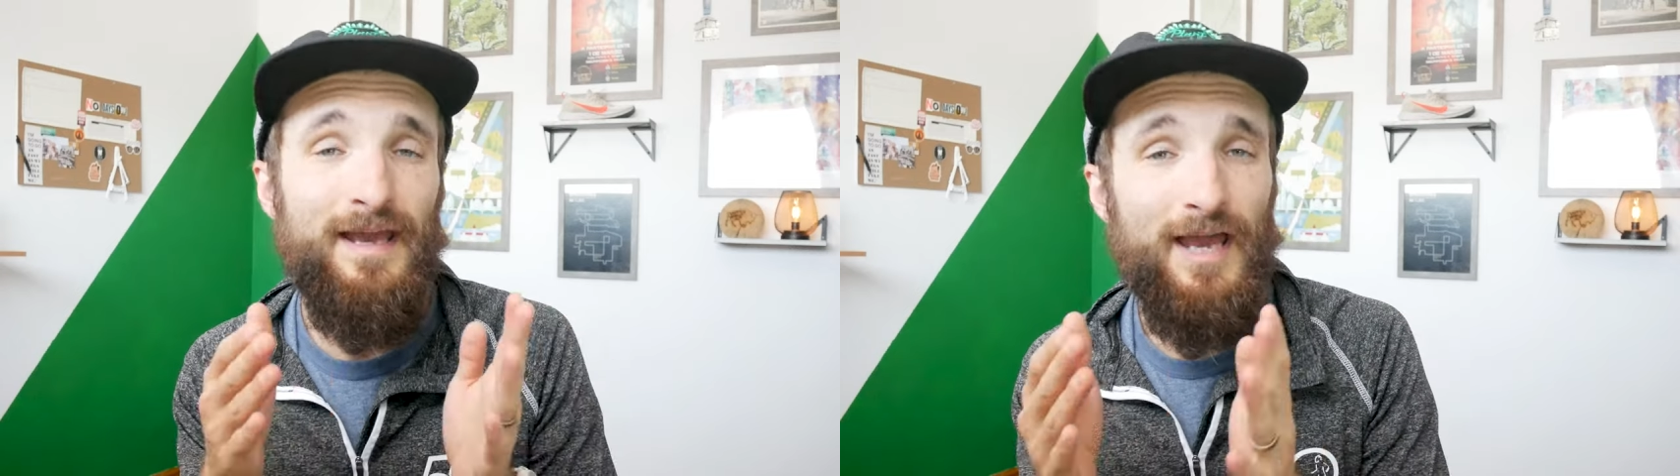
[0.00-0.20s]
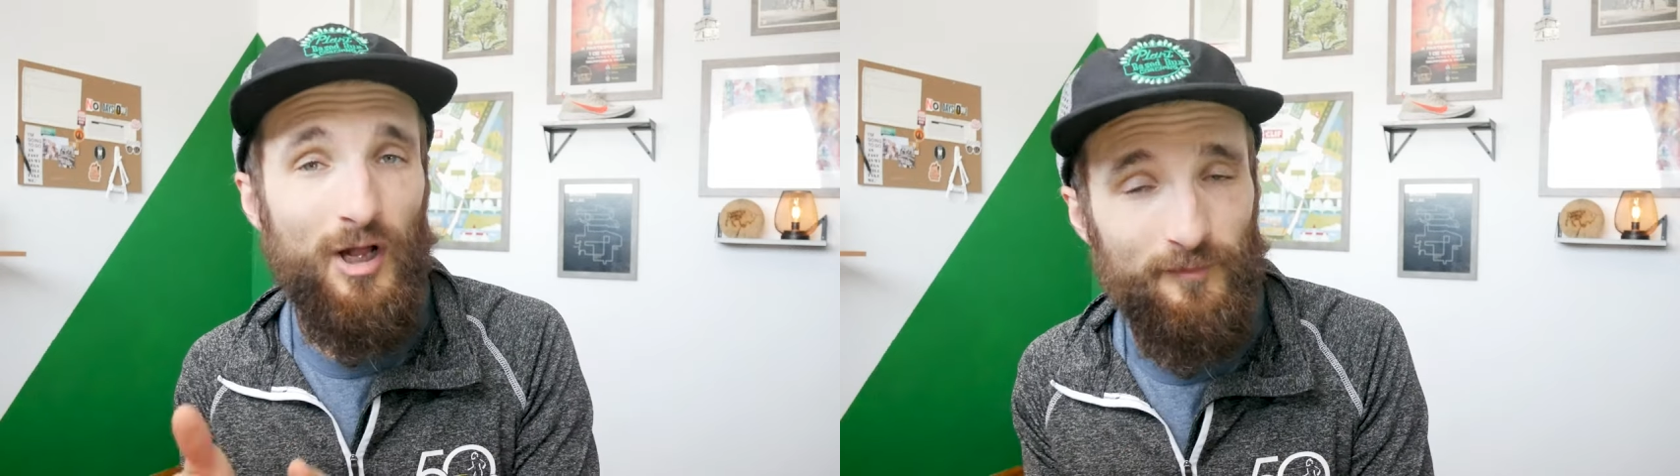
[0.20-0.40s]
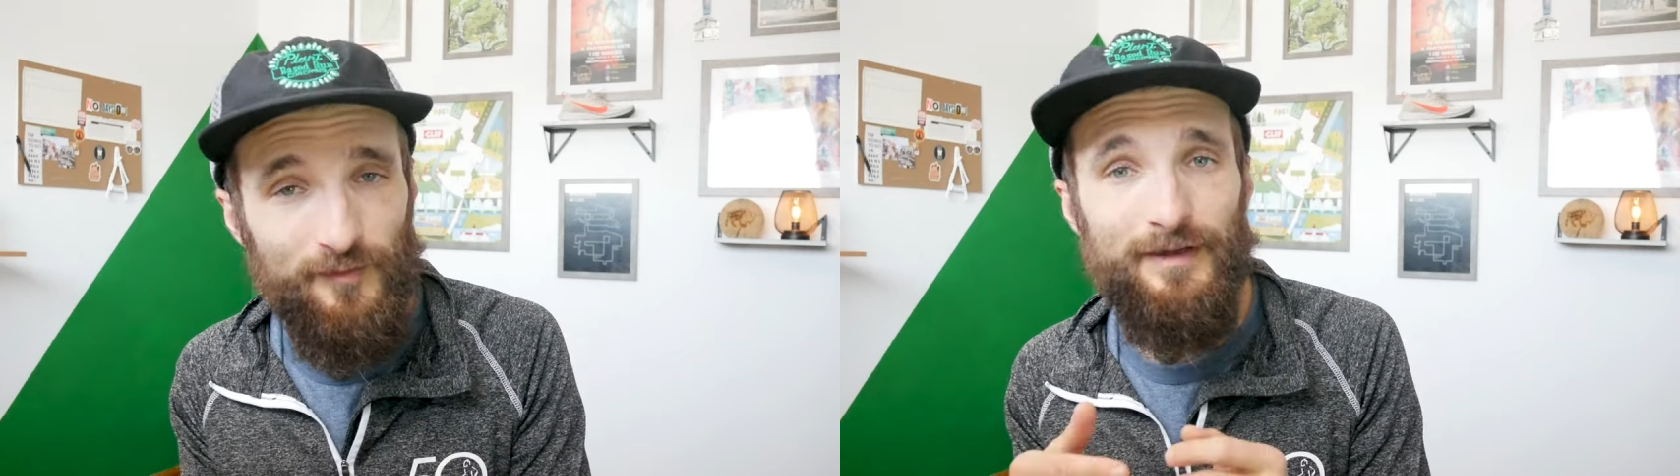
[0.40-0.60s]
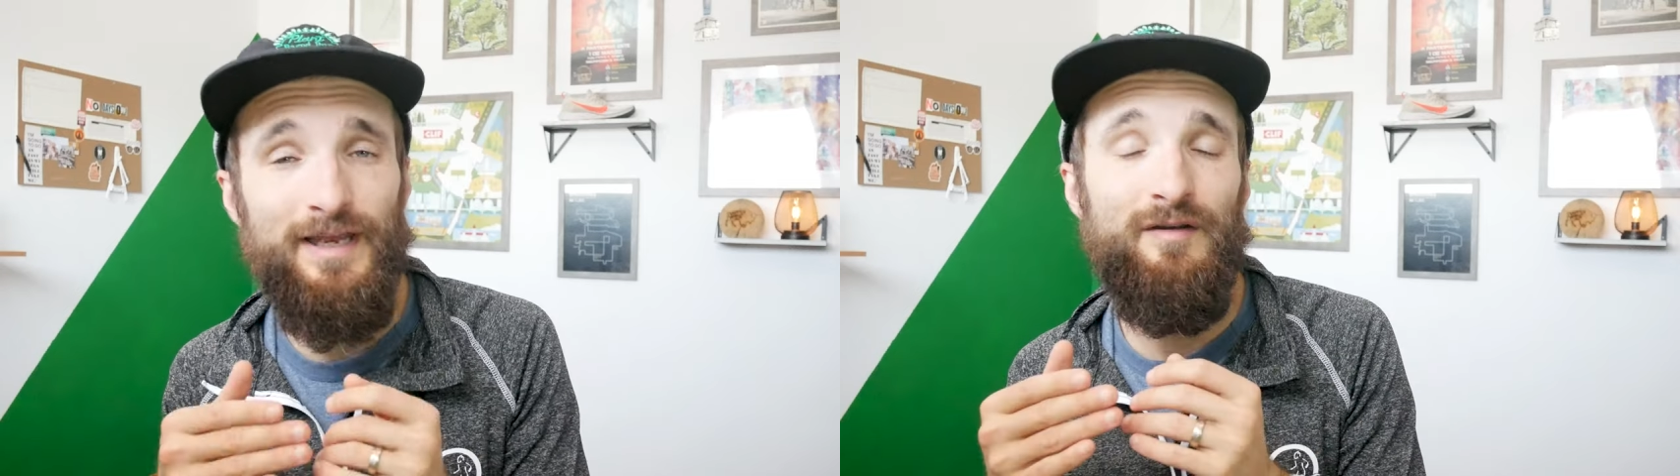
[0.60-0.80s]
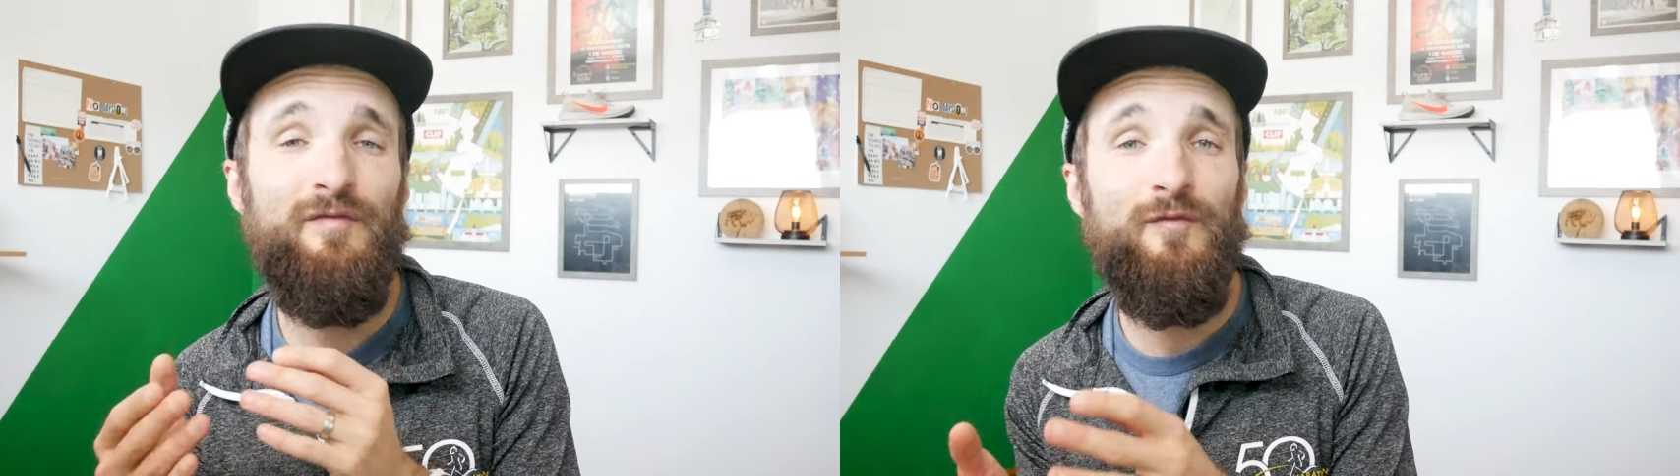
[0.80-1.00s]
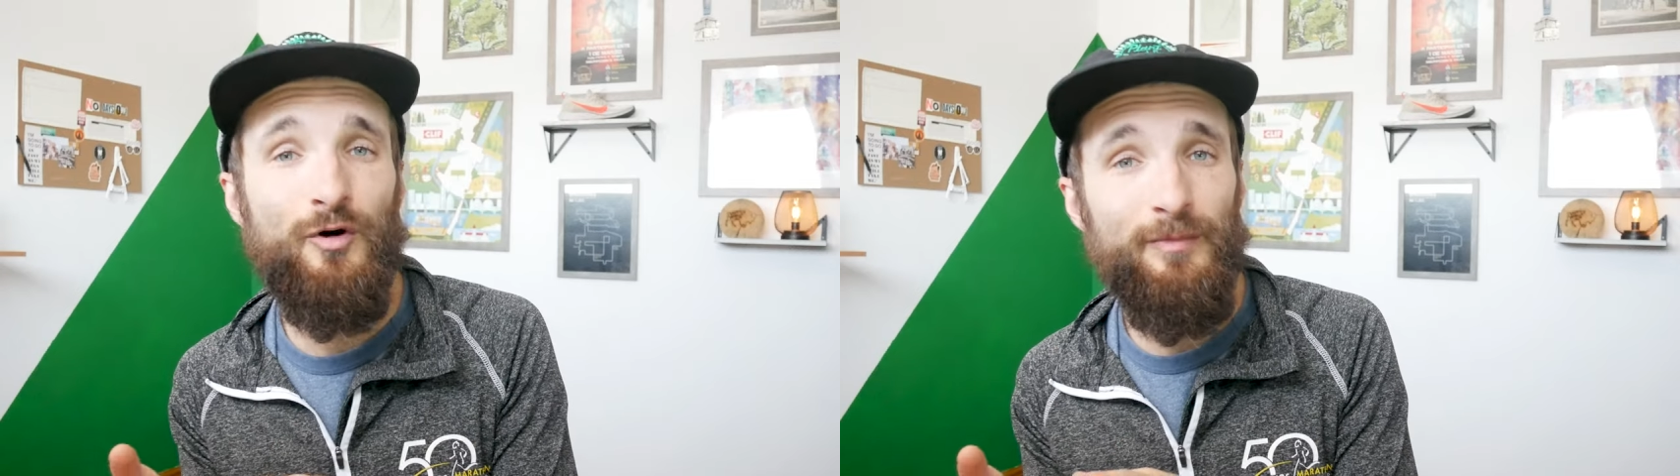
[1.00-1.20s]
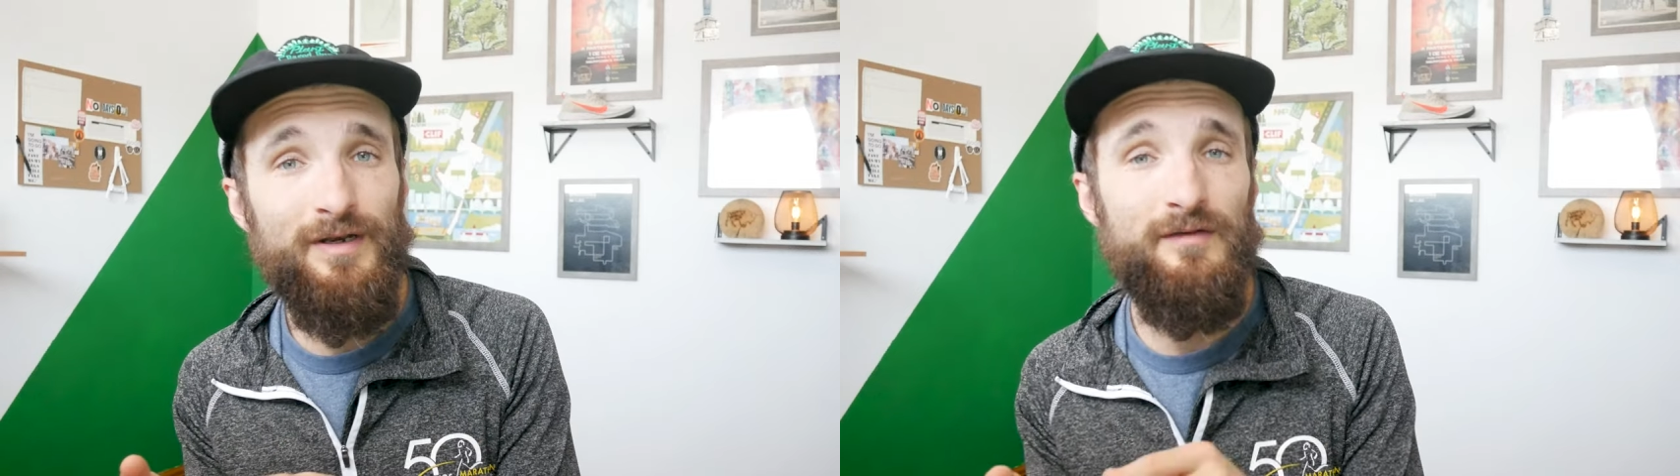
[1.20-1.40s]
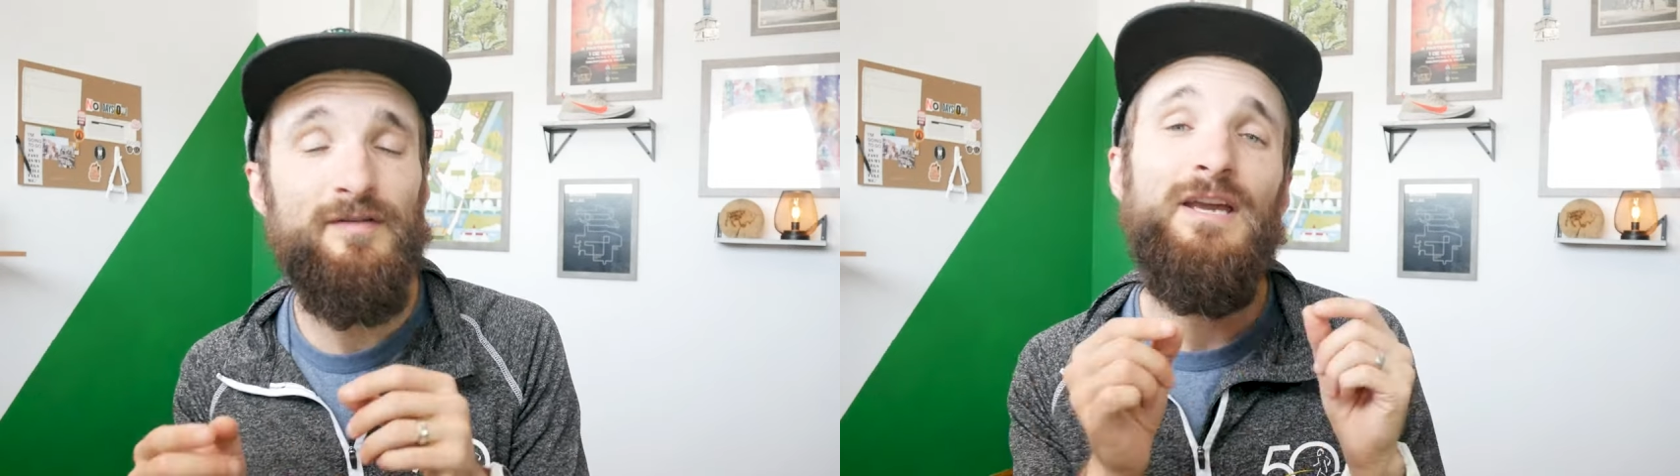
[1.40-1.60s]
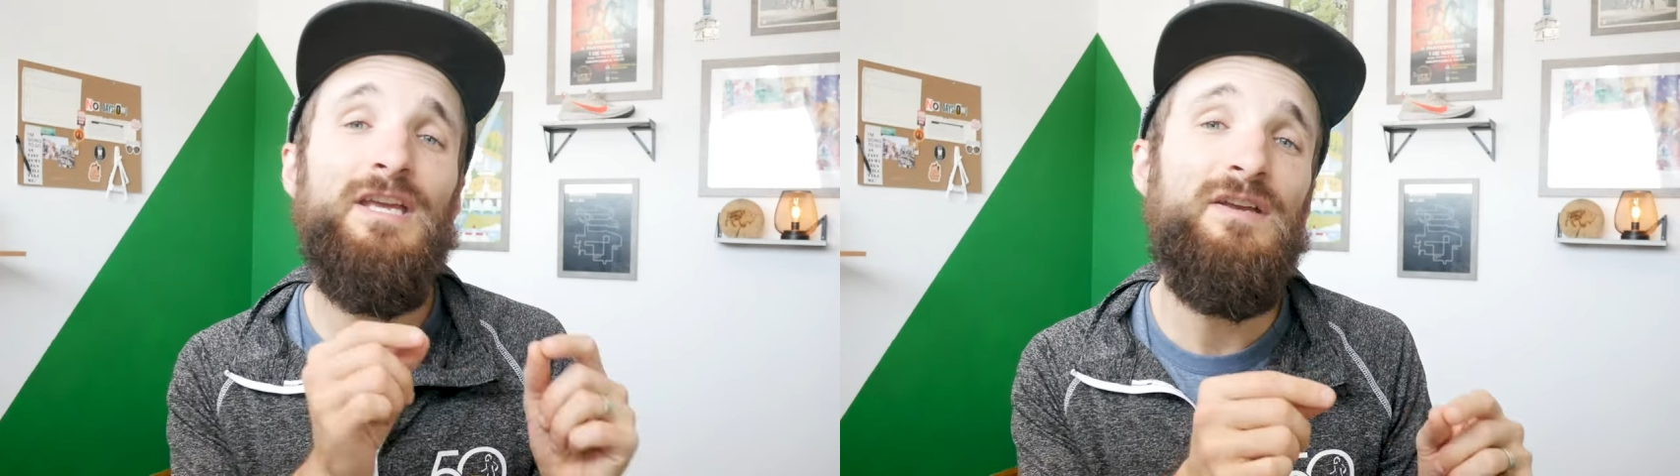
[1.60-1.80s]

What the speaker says: helpful and informative